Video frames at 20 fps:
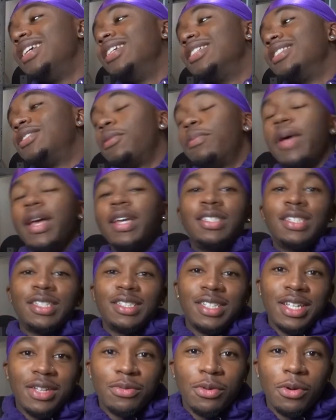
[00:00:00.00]
So
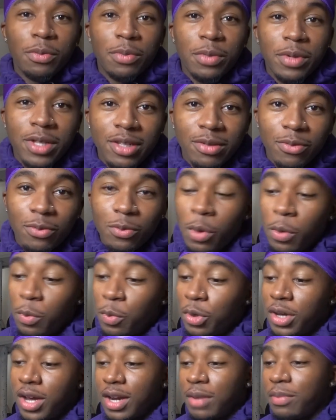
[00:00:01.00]
basically, what we what
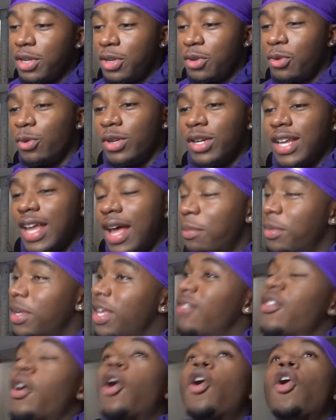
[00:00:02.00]
we're gonna be doing today, I'm gonna
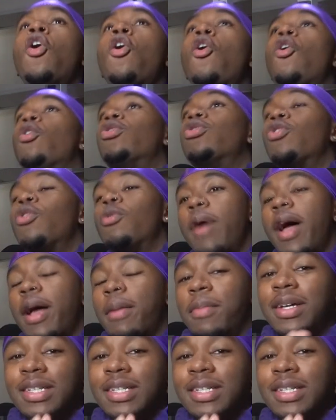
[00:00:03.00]
give y'all a whole throwback.